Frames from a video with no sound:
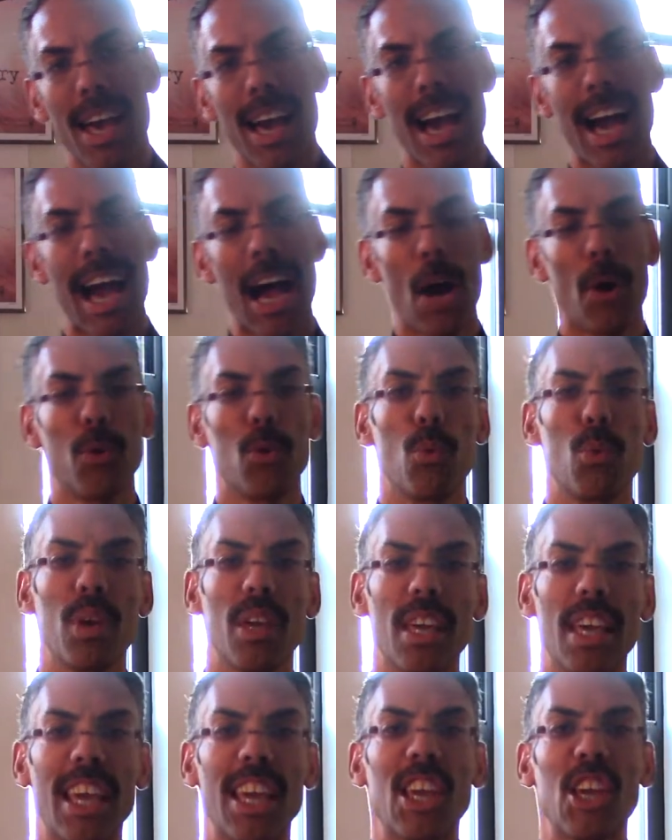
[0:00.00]
How do
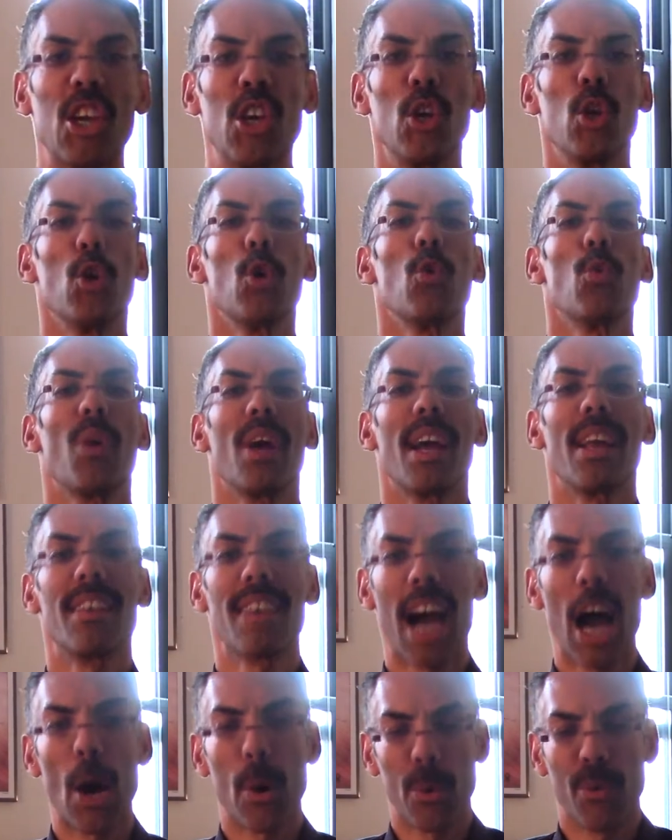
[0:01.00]
we curate
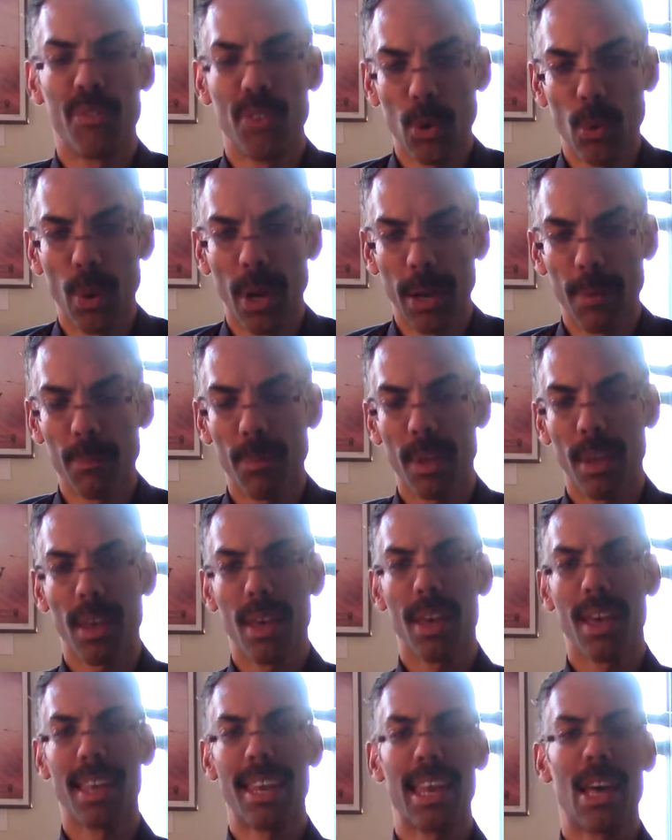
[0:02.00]
our viewing?
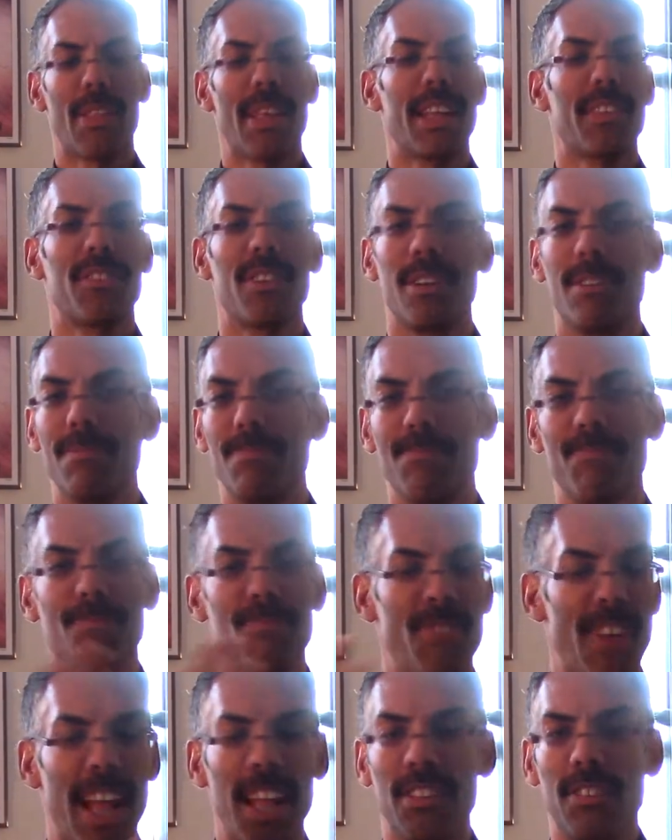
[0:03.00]
And now that's a
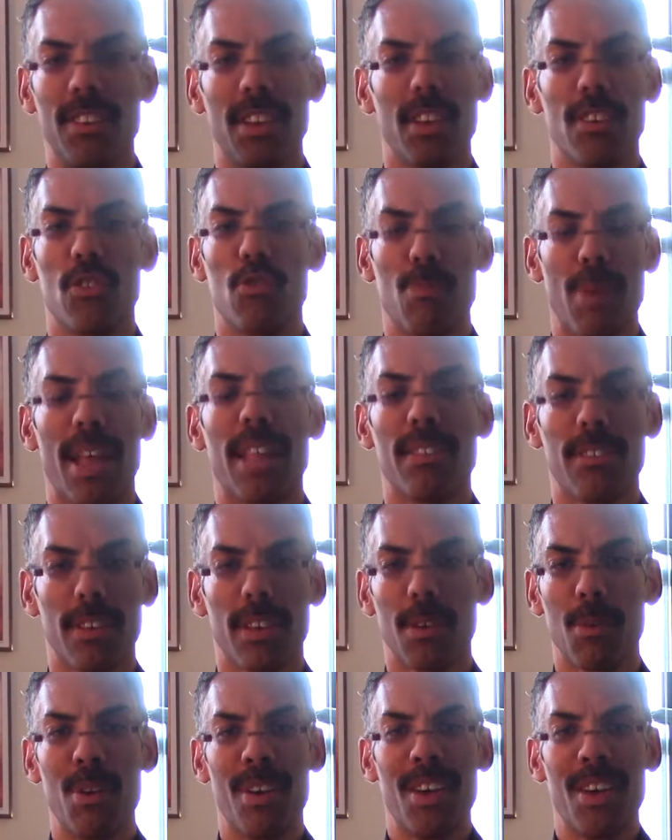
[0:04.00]
fancy schmancy